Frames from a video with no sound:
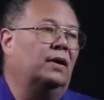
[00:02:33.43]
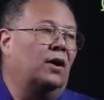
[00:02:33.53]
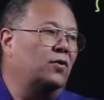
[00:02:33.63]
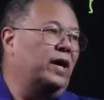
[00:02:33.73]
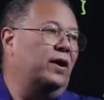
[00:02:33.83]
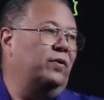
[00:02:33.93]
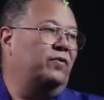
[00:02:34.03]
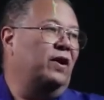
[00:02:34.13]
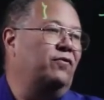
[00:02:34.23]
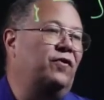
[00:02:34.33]
Okay, we've
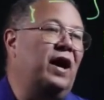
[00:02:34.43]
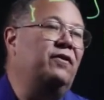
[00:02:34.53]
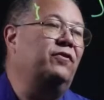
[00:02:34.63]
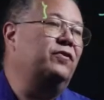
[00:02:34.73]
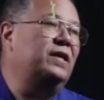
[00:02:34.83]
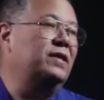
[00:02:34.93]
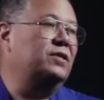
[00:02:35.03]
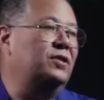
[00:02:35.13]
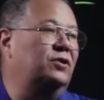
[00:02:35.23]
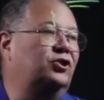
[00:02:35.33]
got 5 of
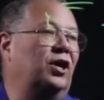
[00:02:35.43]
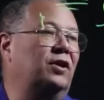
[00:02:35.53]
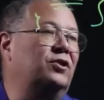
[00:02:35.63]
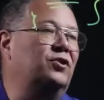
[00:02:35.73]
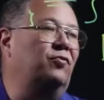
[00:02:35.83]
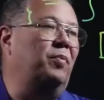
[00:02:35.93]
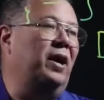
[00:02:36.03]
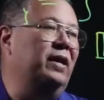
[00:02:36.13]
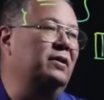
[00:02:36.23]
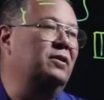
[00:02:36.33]
these chunks of
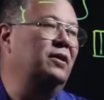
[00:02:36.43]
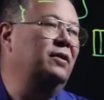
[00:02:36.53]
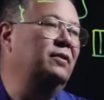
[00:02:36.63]
bytes.